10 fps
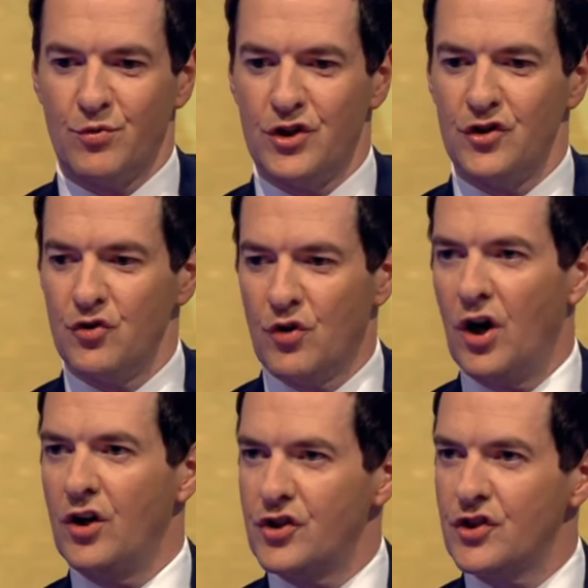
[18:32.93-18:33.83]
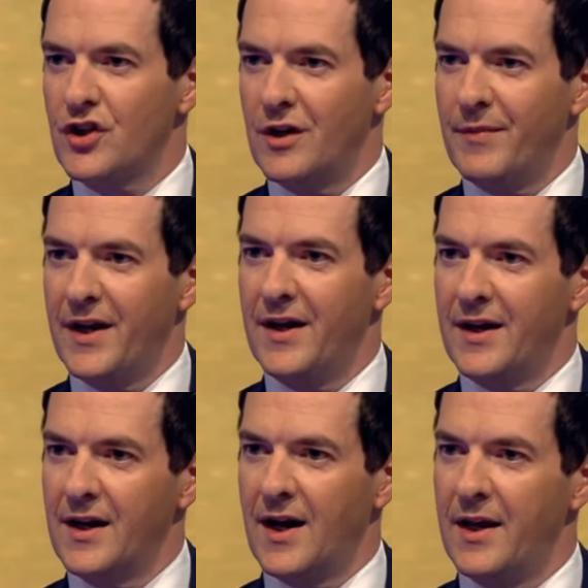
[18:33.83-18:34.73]
which is you can't just come here
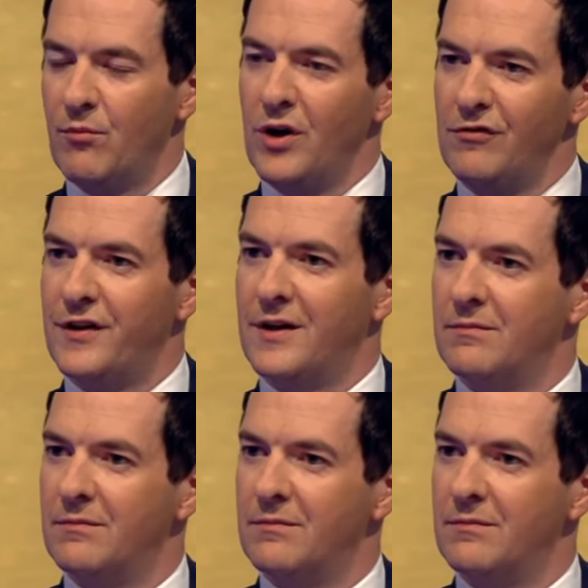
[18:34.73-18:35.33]
and well, claim welfare.